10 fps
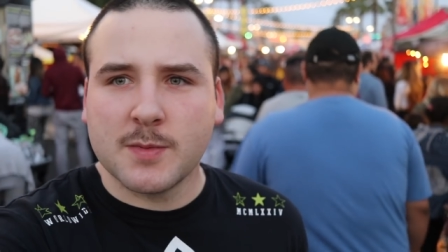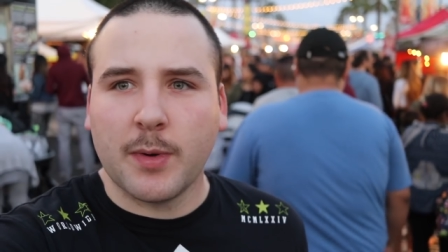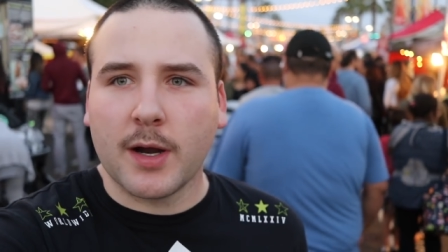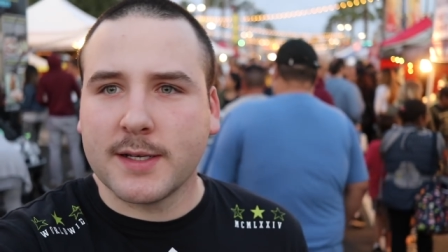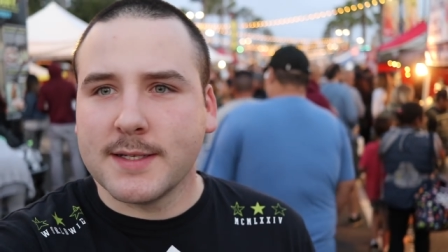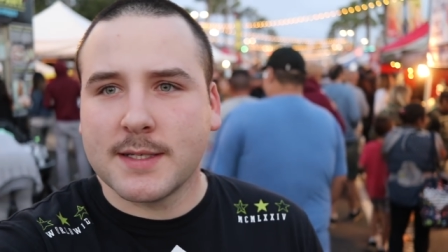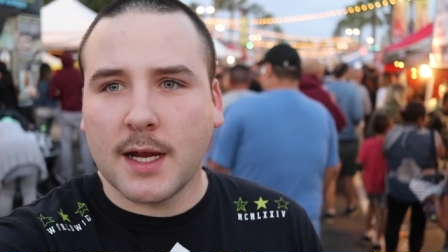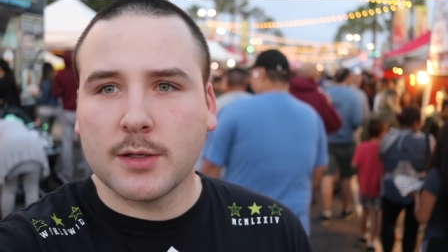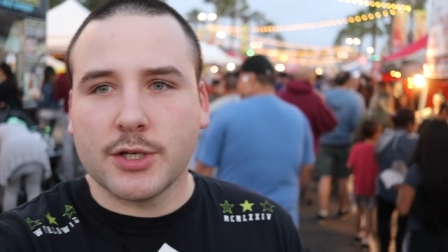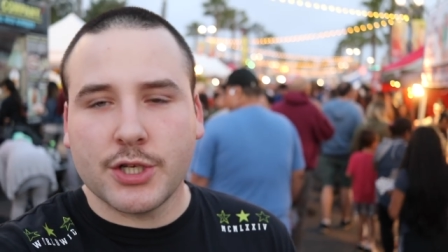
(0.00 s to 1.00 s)
just barked and
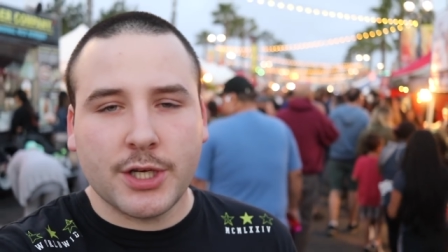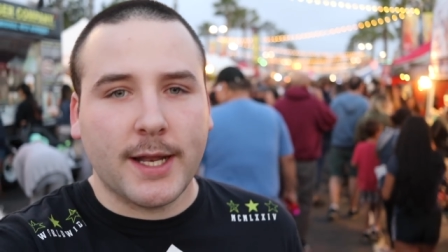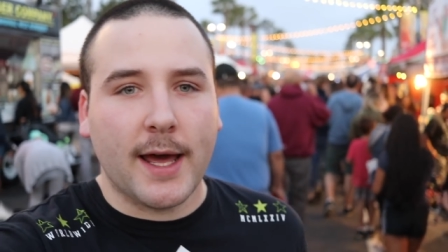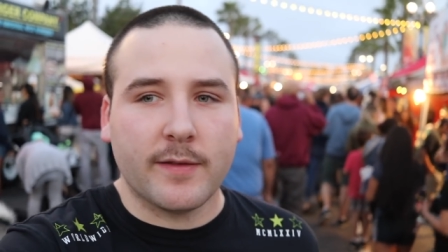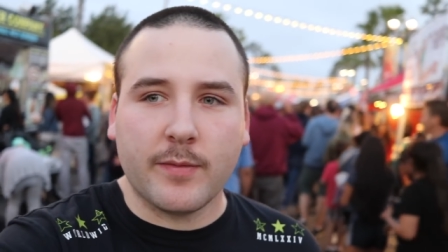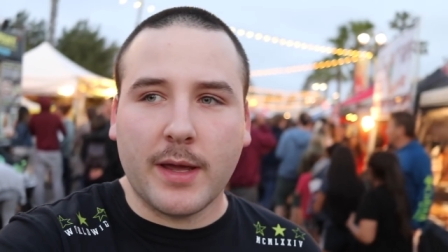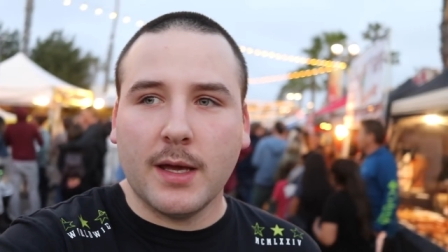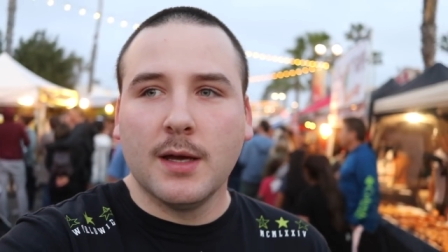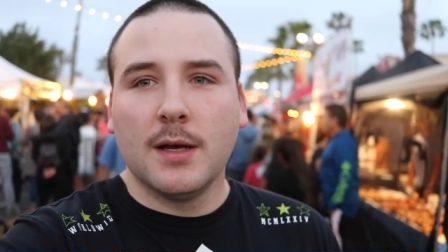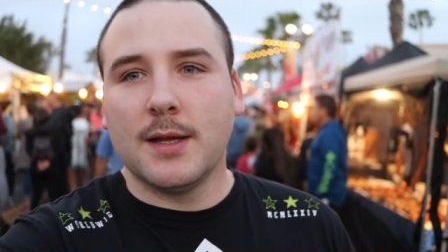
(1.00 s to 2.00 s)
scared the shit out of me,
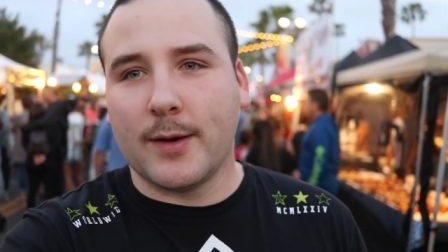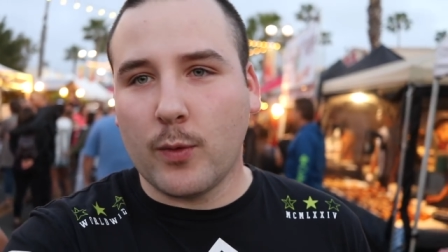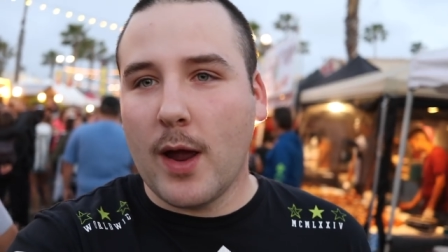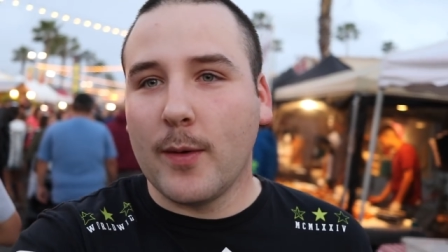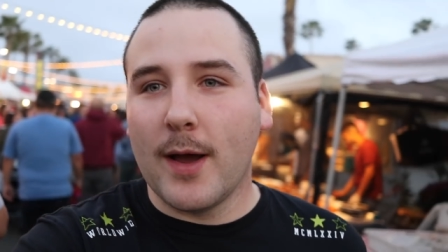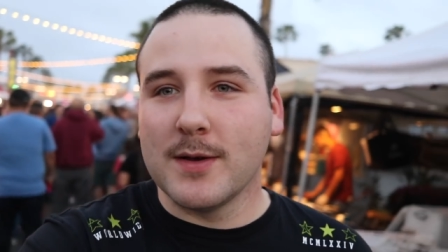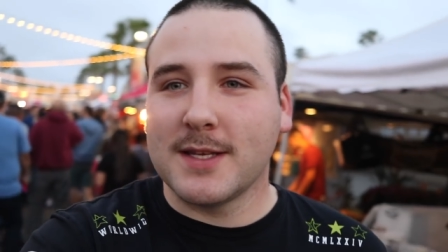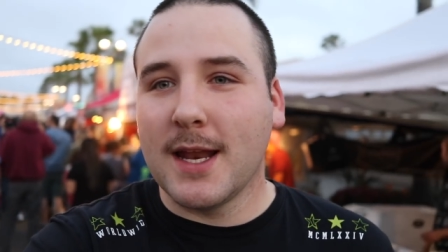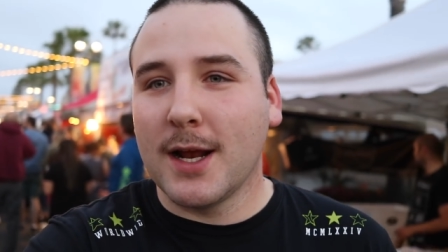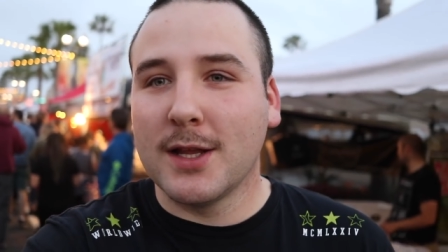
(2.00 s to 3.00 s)
like right when I was
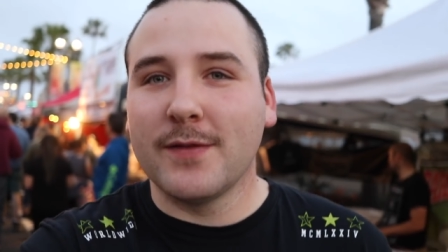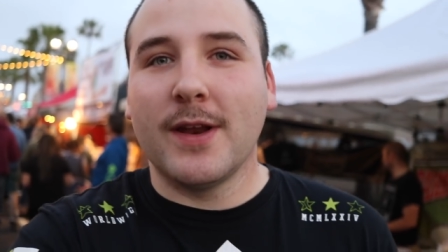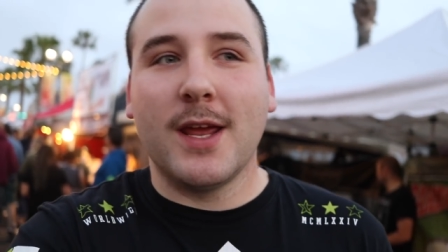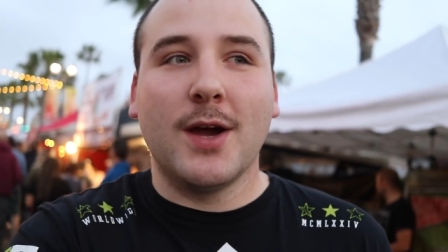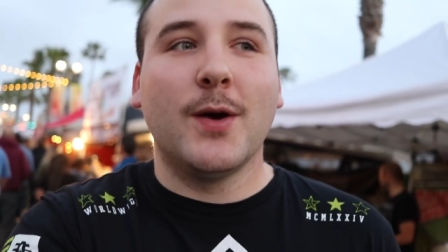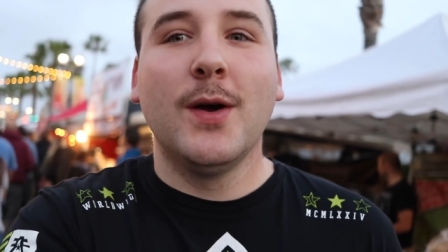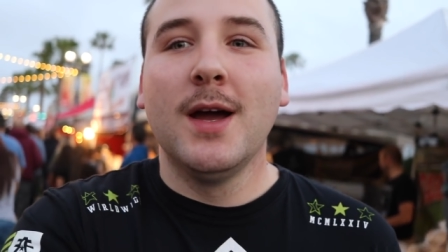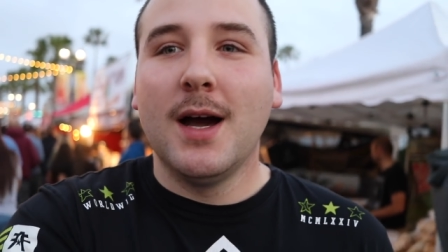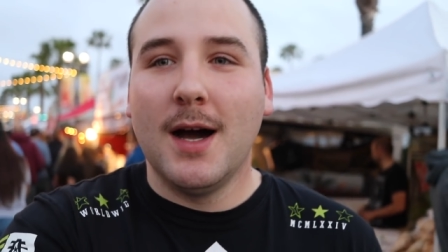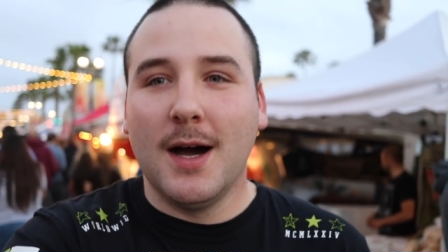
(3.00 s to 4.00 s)
getting on the video.
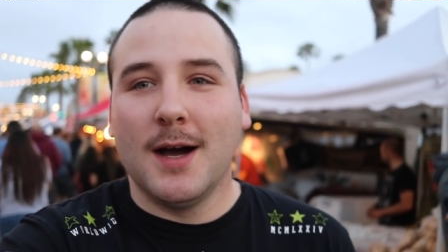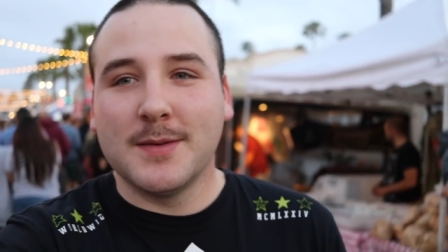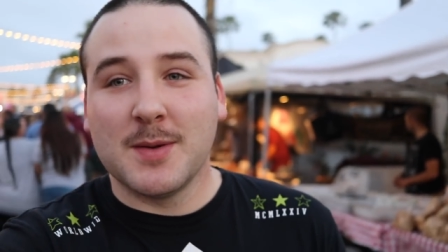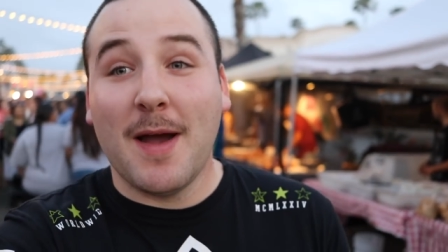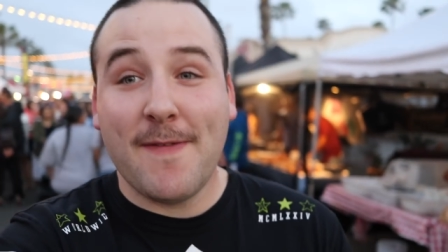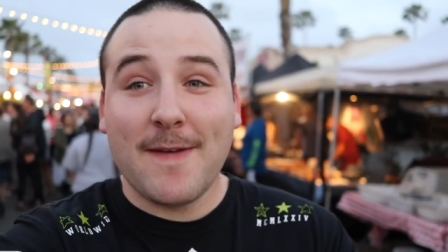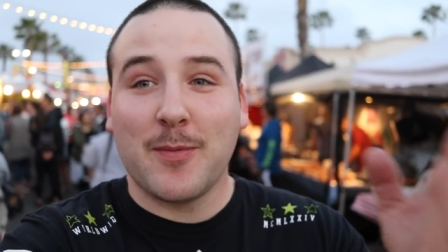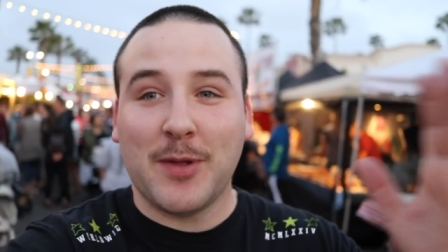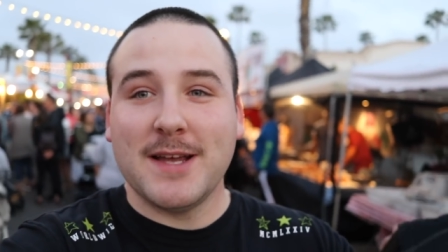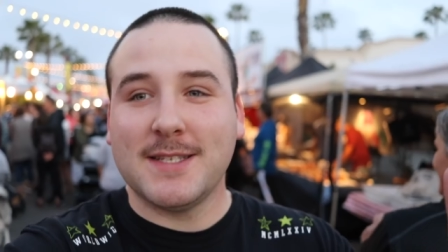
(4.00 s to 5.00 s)
Uh, so my
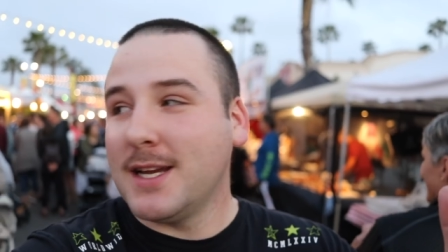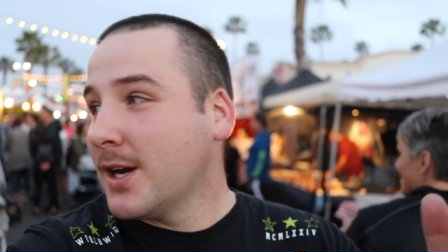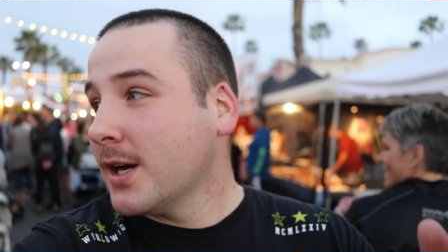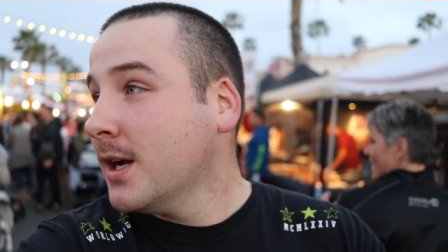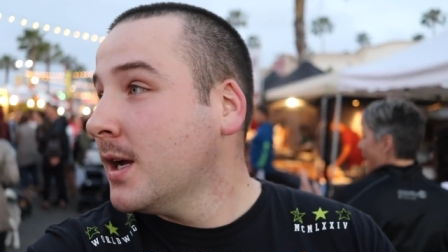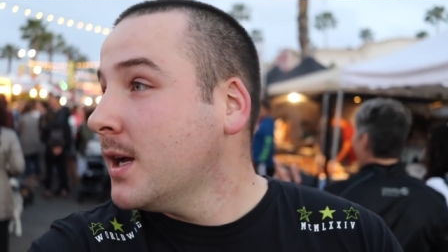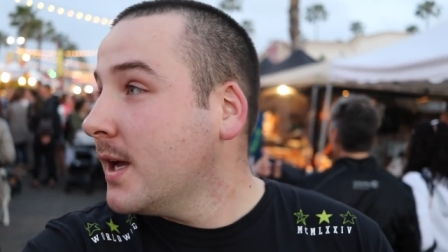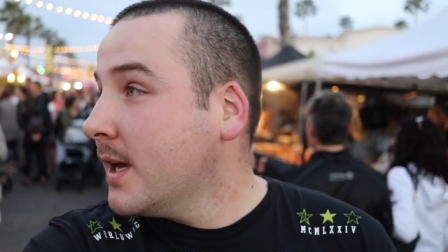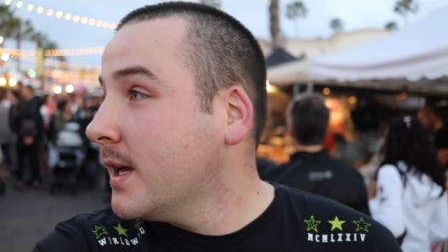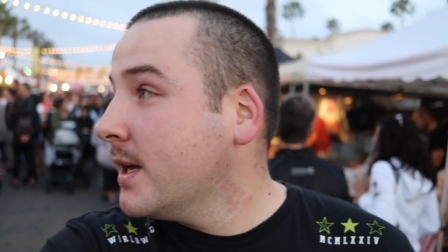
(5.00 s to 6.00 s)
favorite place here
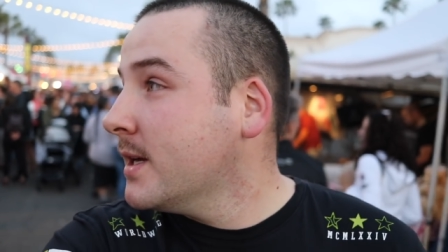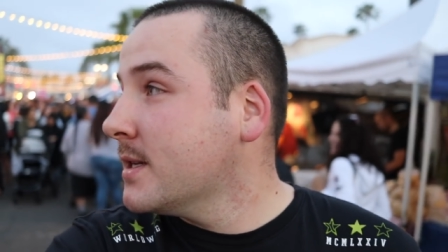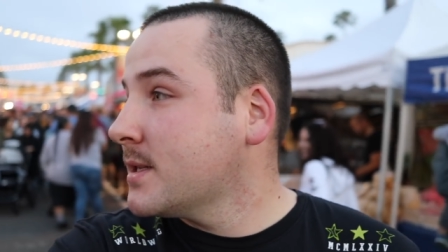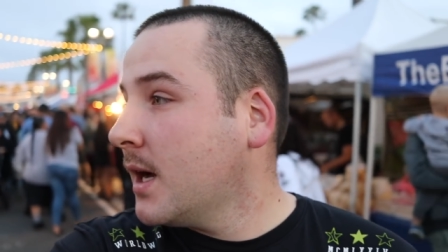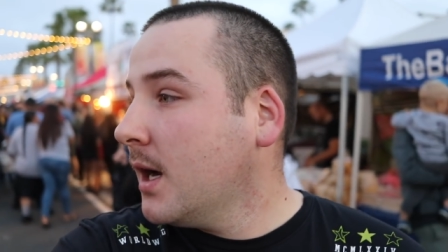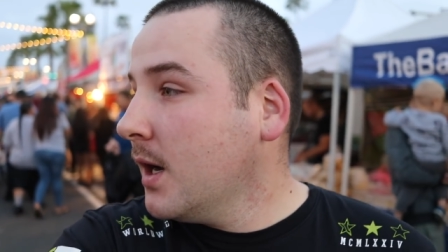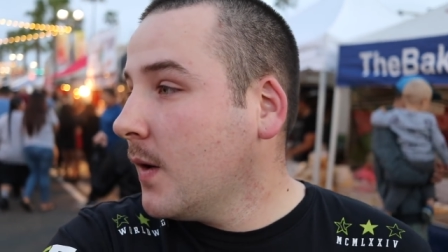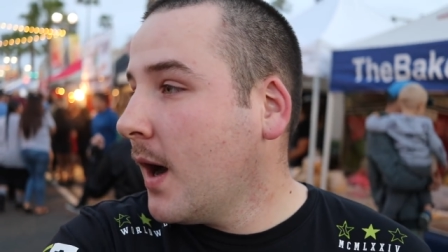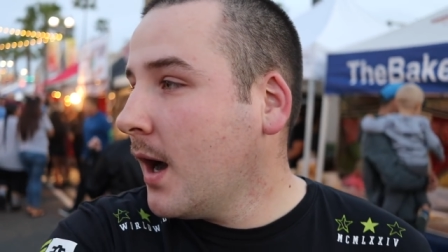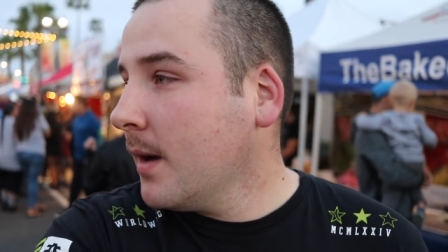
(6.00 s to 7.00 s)
is, oh,
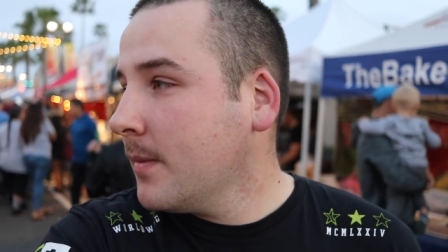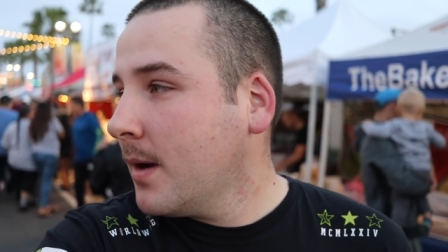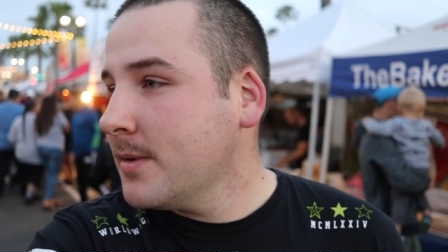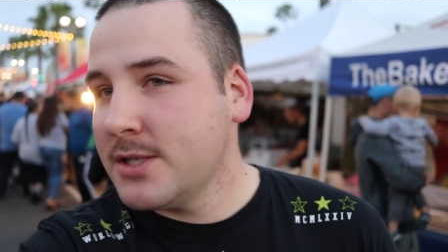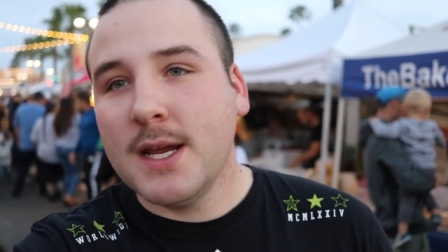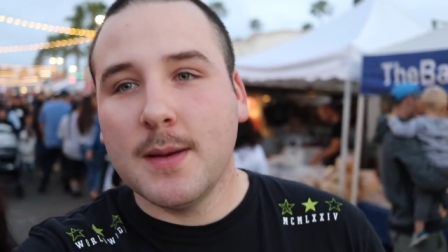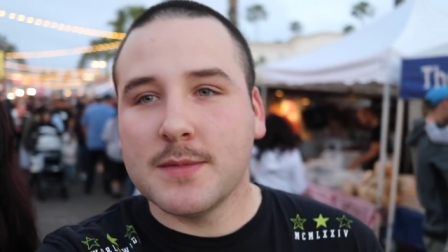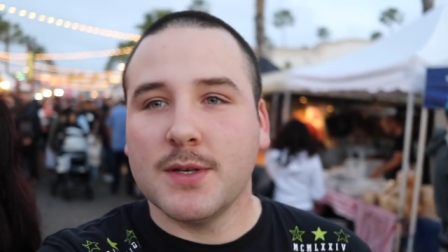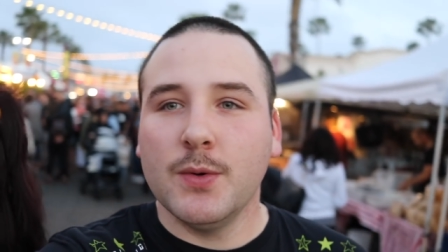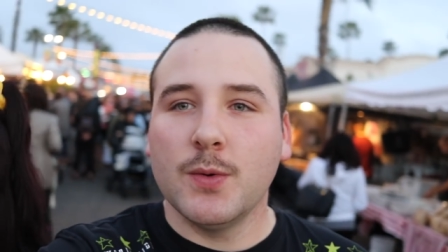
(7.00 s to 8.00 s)
Hot Mama Jams.
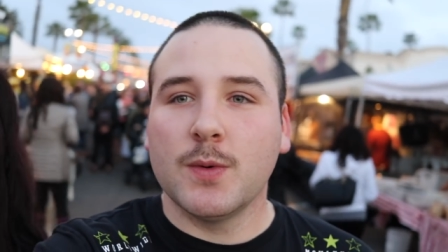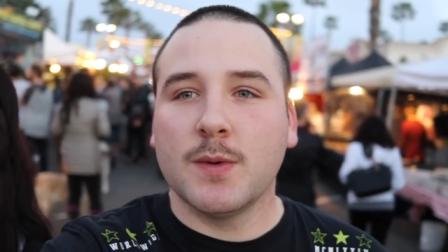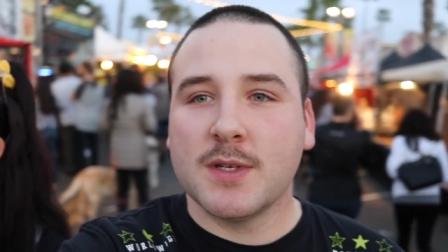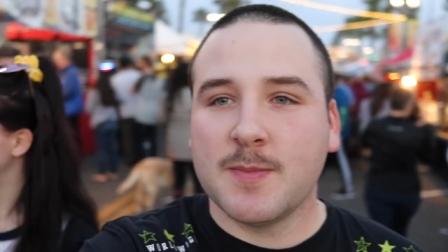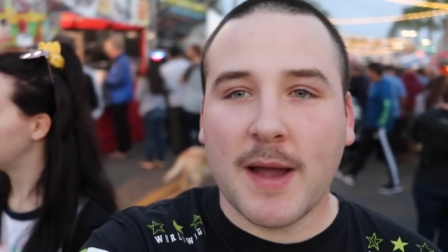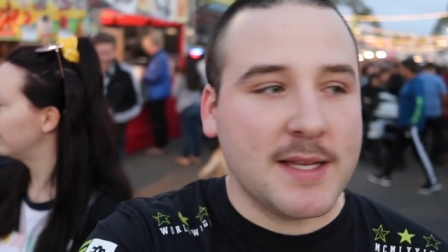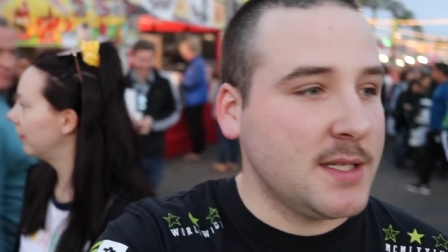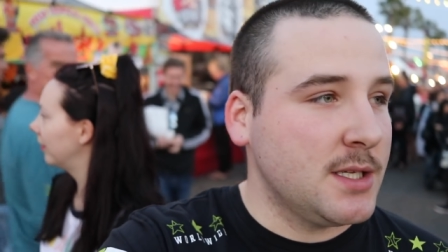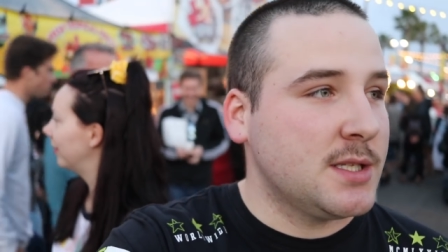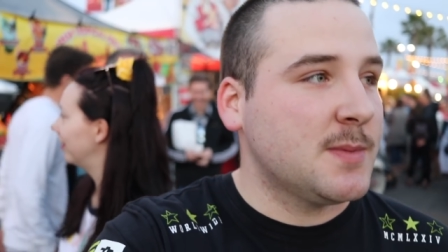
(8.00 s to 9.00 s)
Ooh,
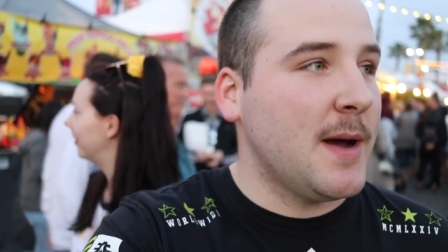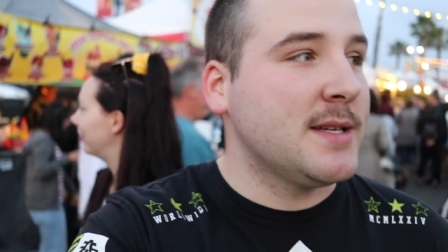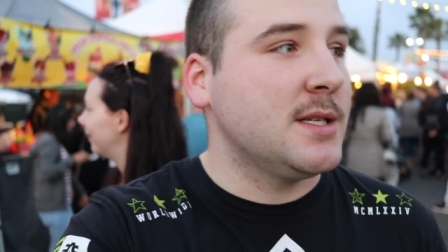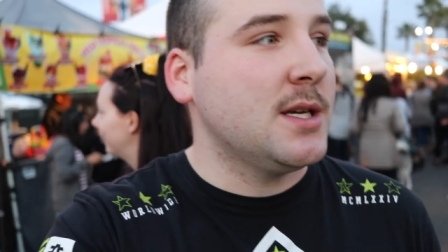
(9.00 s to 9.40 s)
spicy, spicy